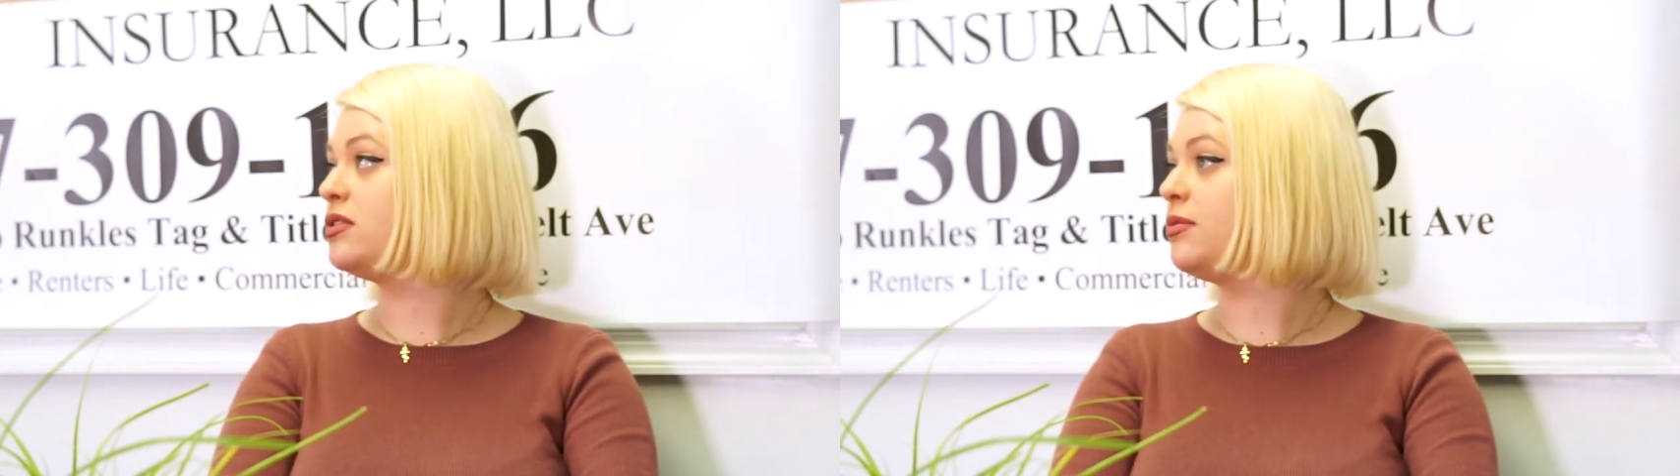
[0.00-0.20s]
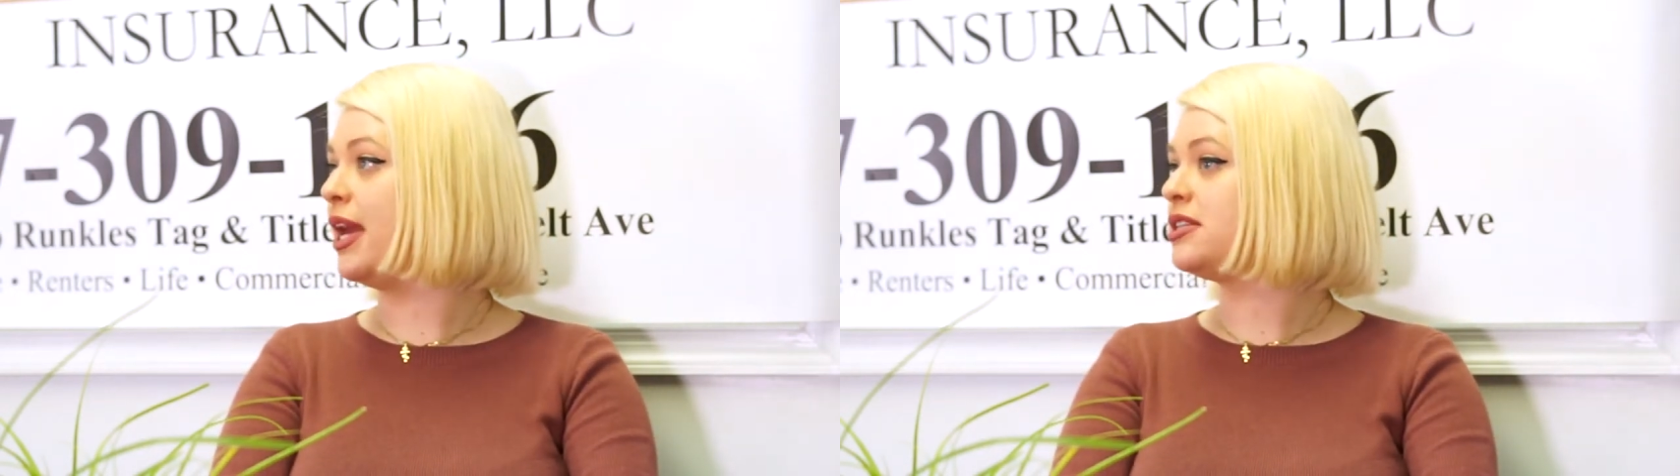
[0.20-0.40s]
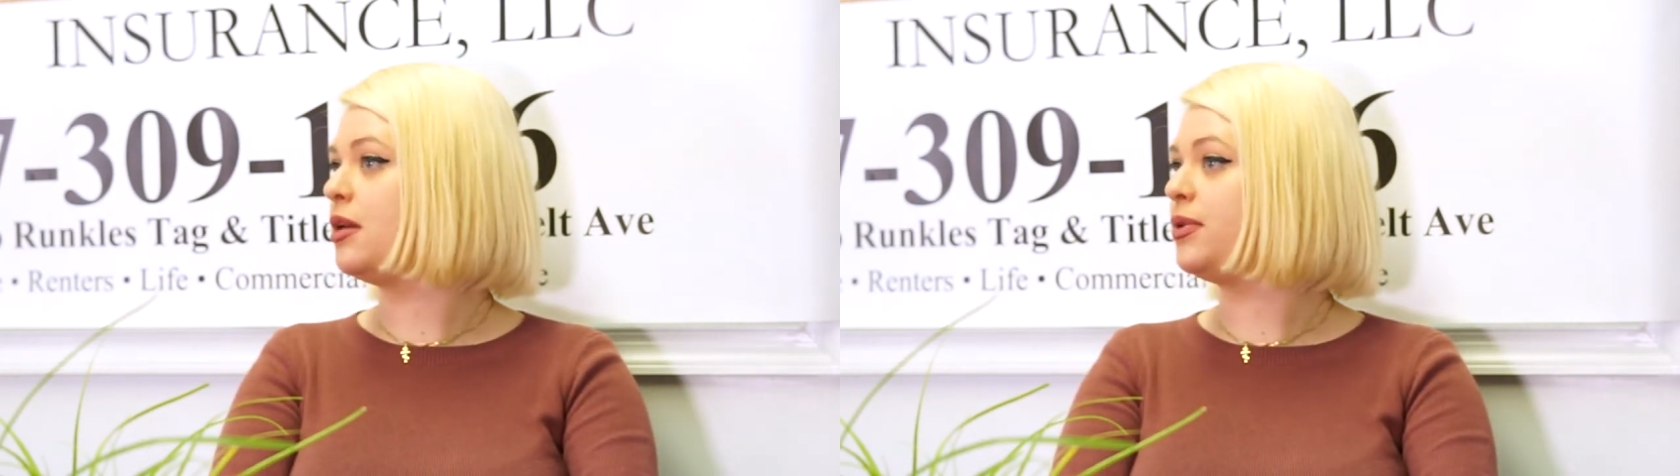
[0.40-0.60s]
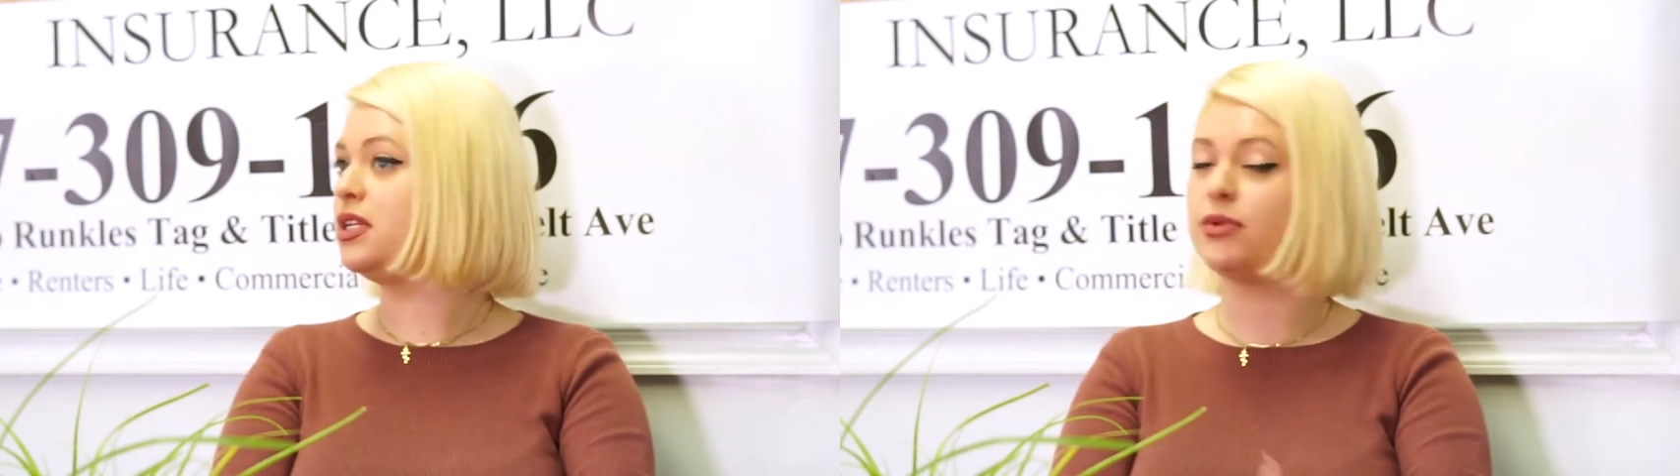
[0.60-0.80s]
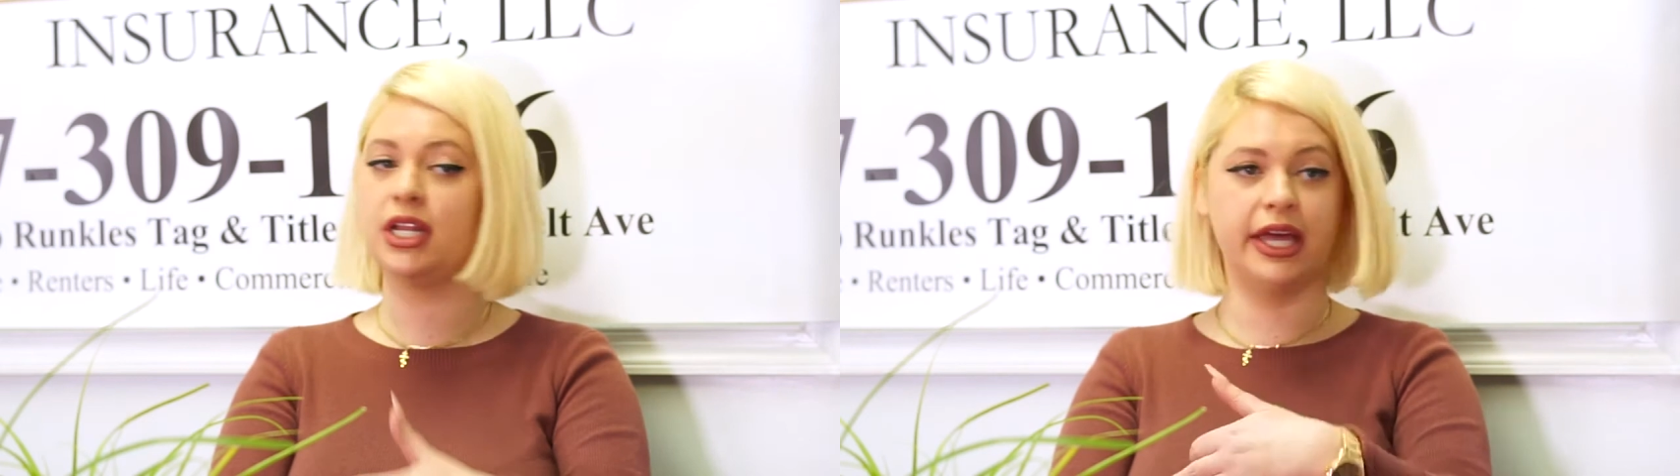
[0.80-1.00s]
to past
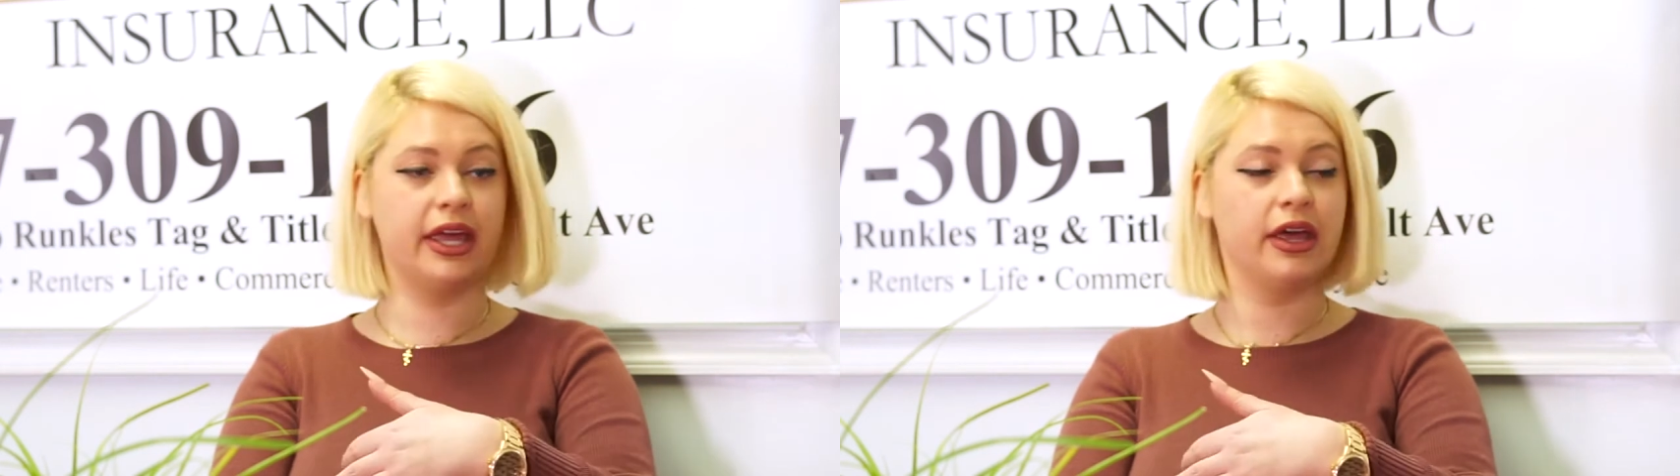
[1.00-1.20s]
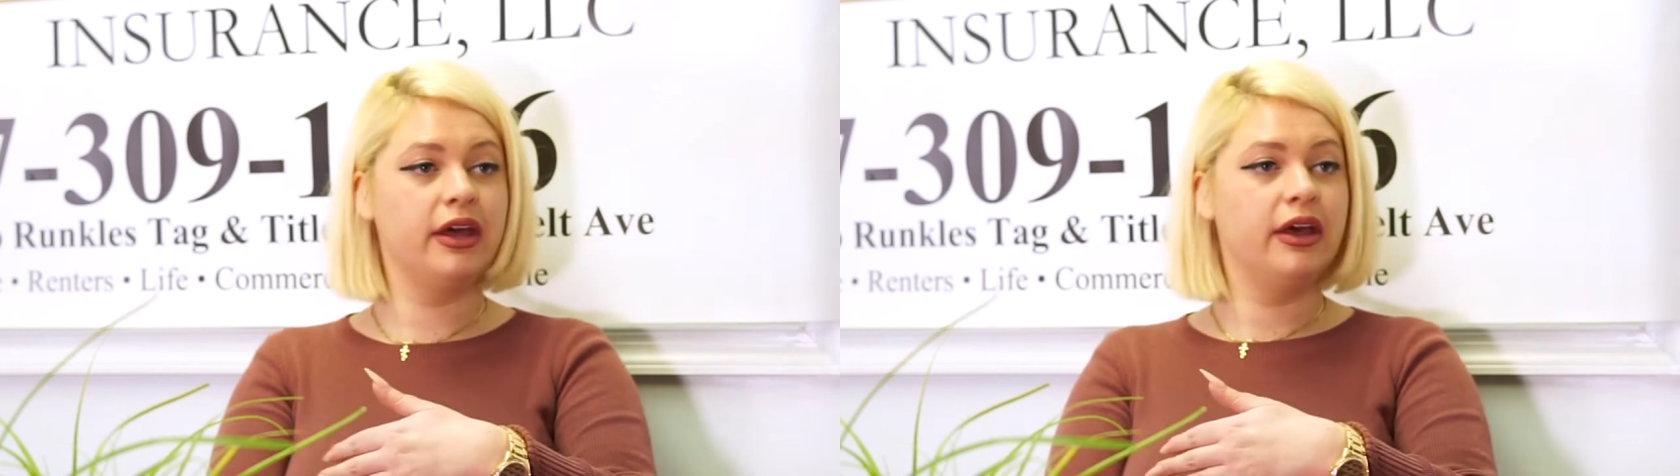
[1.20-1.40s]
companies, but like,